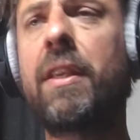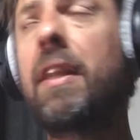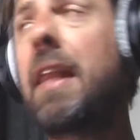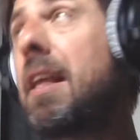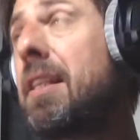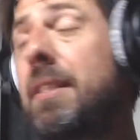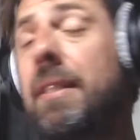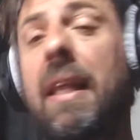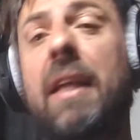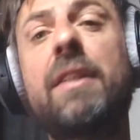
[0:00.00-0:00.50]

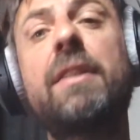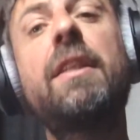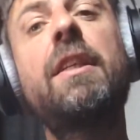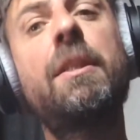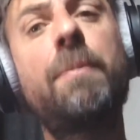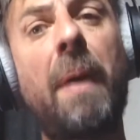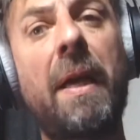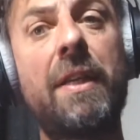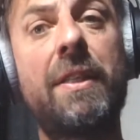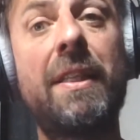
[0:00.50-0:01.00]
that's your
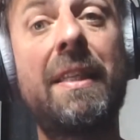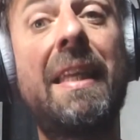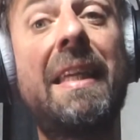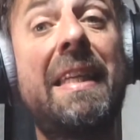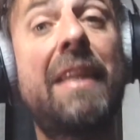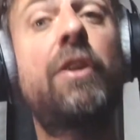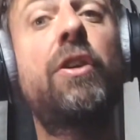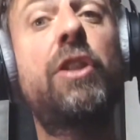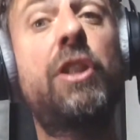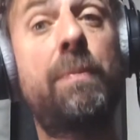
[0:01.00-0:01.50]
space. You need
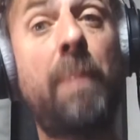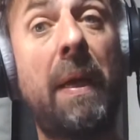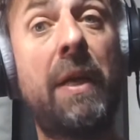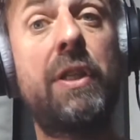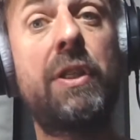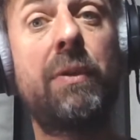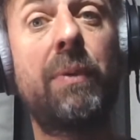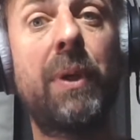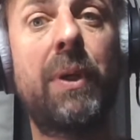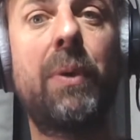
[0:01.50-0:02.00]
a good
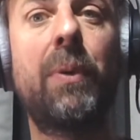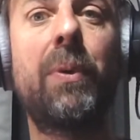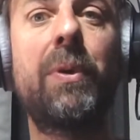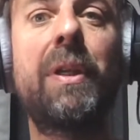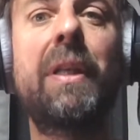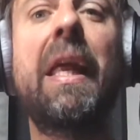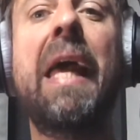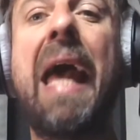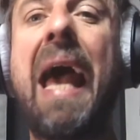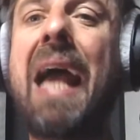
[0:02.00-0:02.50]
space to record
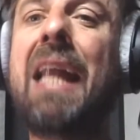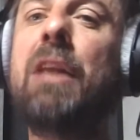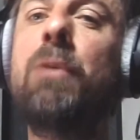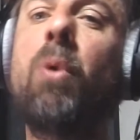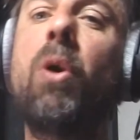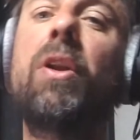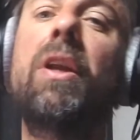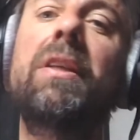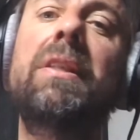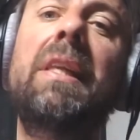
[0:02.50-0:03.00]
it, and you
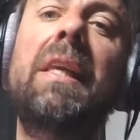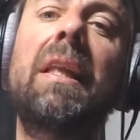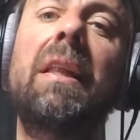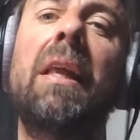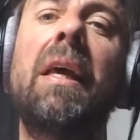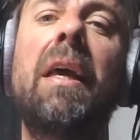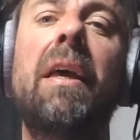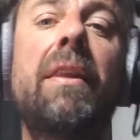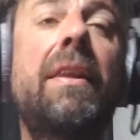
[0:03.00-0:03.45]
want as little.